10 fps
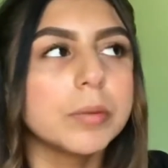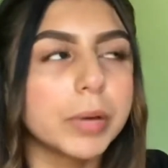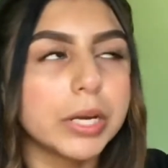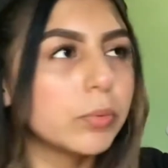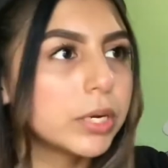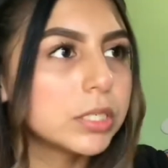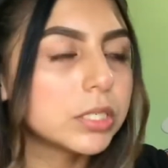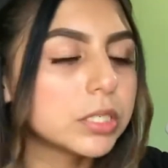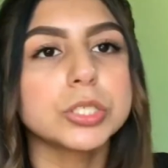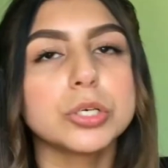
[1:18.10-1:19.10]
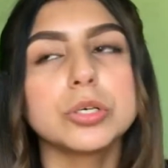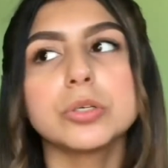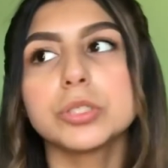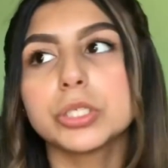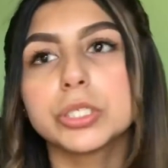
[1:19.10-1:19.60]
But anyways,
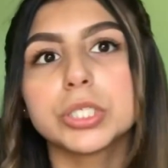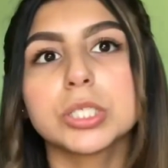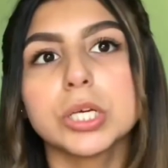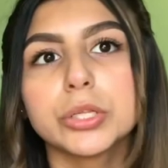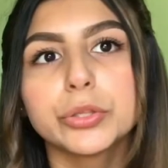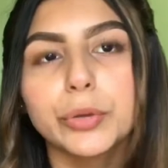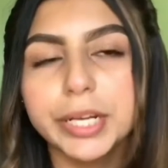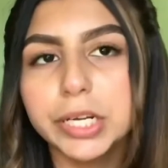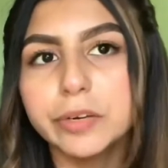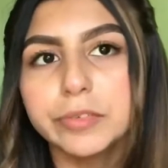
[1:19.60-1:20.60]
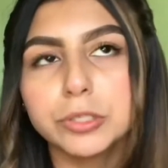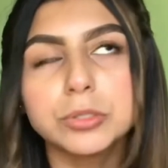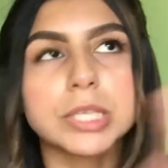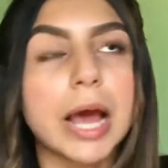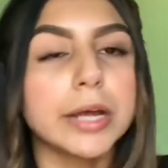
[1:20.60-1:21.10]
so there's 3
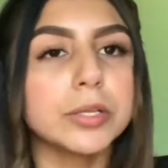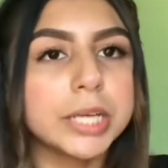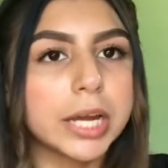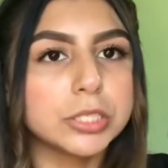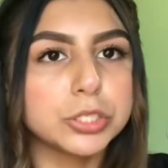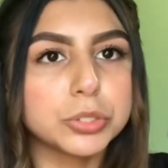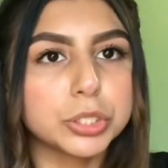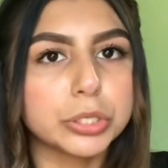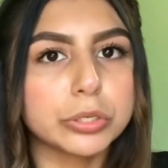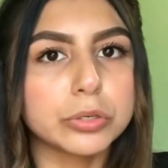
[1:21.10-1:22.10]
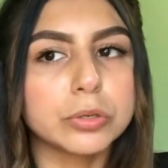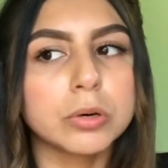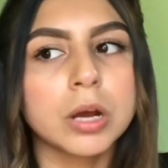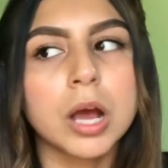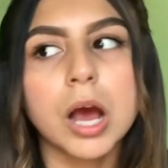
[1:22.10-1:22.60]
interviews. I only had to do 2.
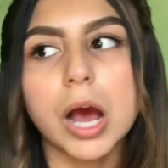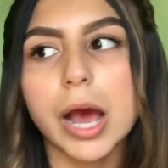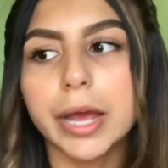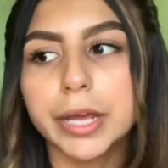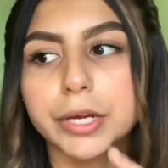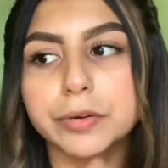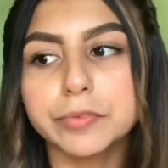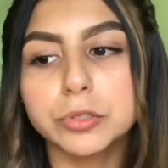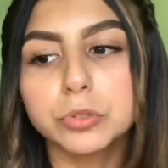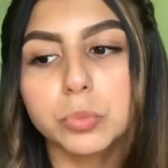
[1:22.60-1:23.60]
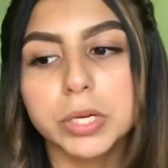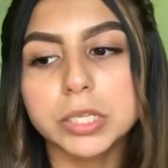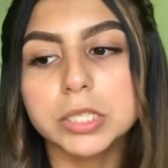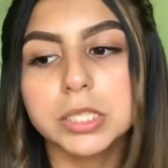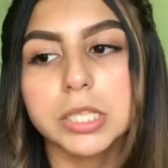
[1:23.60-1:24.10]
I interviewed
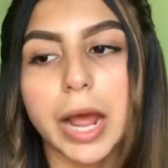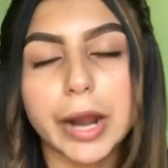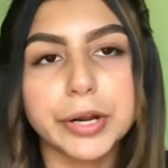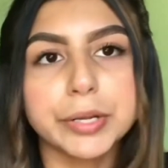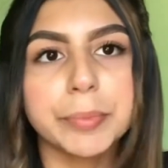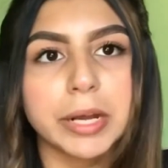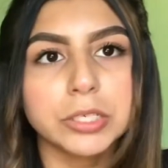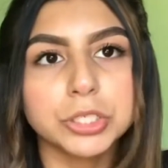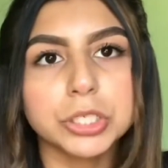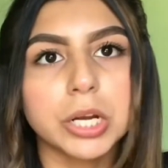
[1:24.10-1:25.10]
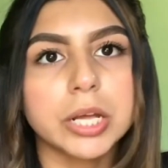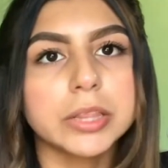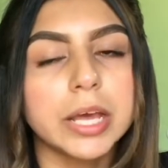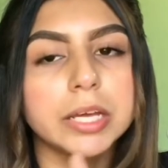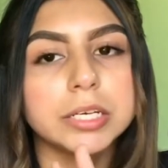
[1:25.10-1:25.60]
with the hiring manager and
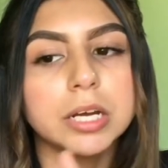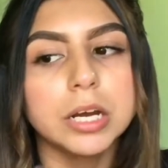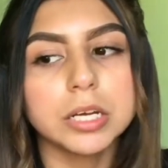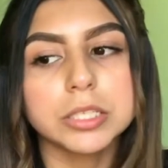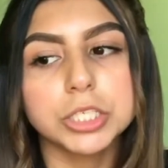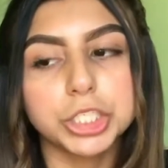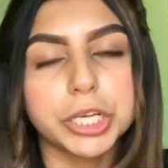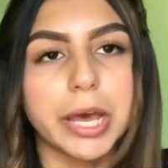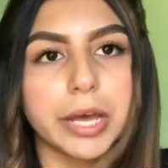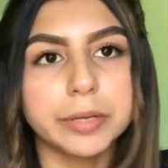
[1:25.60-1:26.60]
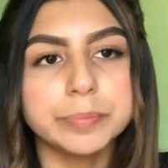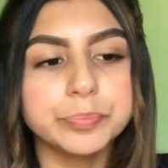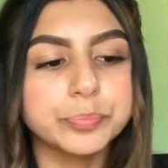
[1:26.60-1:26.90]
then the GM.